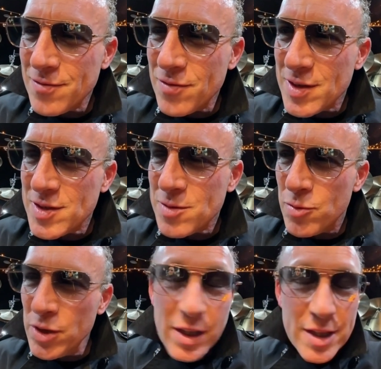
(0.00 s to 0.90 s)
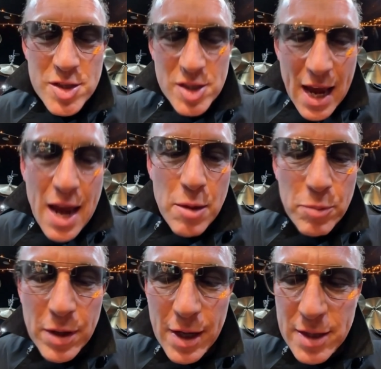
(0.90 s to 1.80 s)
this real escape.
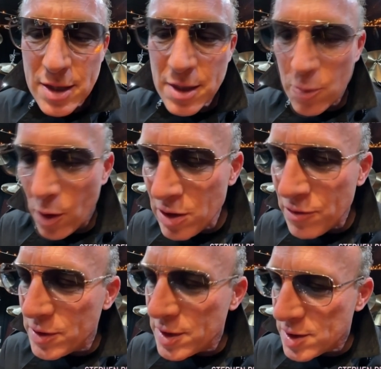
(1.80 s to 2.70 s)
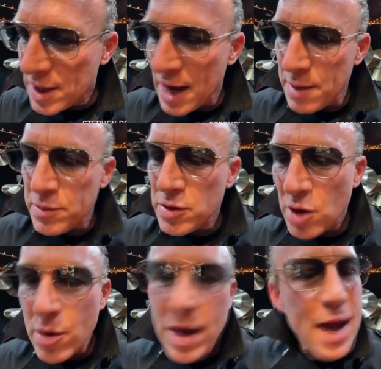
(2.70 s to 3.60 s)
It's a wonderful escape. You
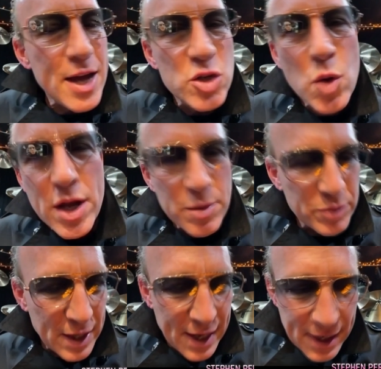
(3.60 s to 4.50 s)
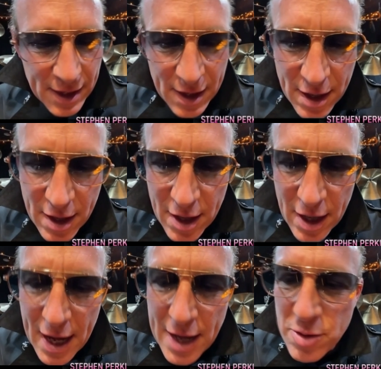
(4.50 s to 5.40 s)
don't age while you play,
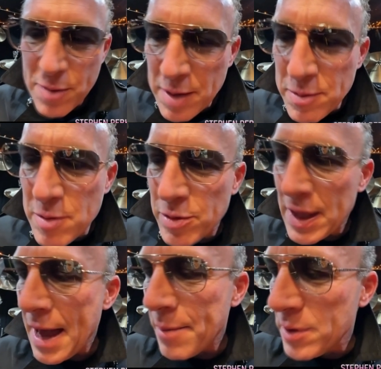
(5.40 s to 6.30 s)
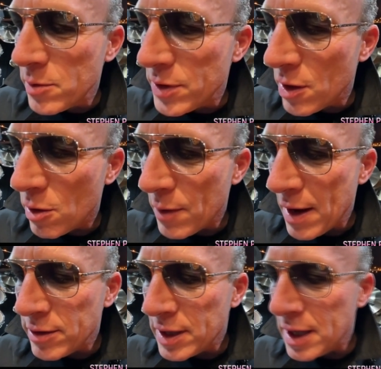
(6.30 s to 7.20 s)
and you make people happy when they're
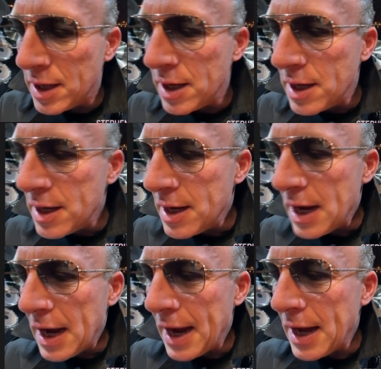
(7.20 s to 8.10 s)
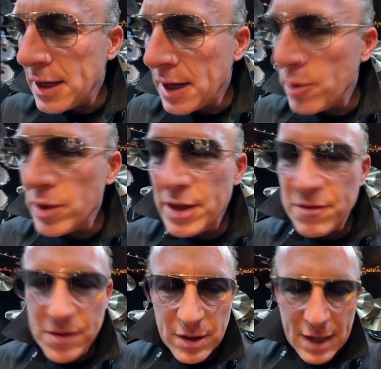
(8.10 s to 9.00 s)
around it. And I really
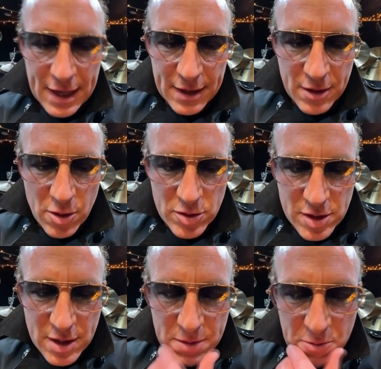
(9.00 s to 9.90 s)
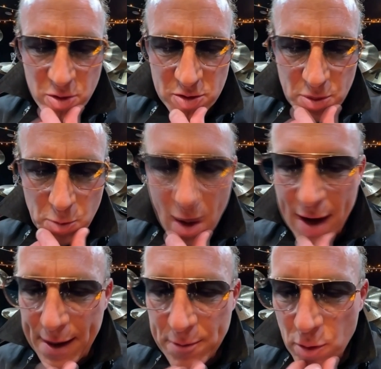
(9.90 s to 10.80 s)
feel like those are
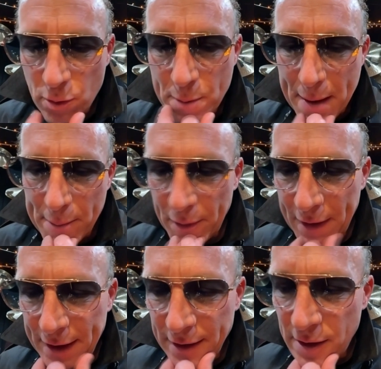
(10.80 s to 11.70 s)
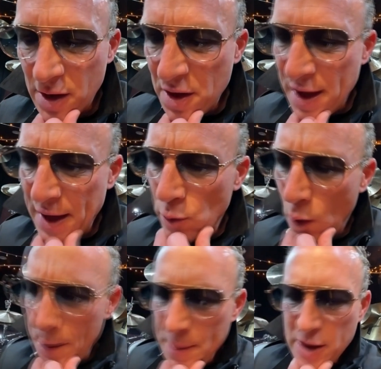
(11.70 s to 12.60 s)
why I remember it, and
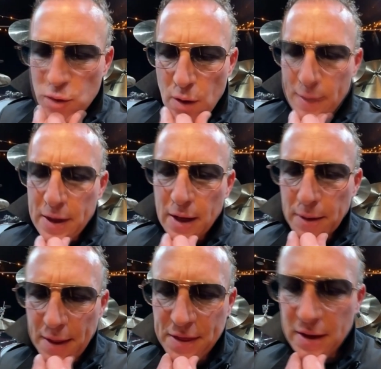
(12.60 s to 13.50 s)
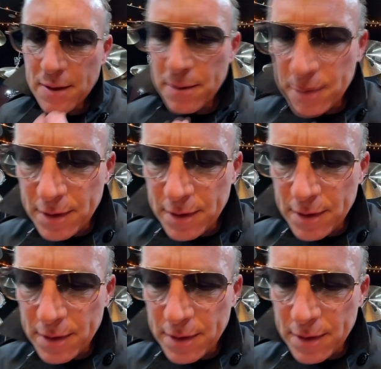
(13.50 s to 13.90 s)
why my drumming. I think that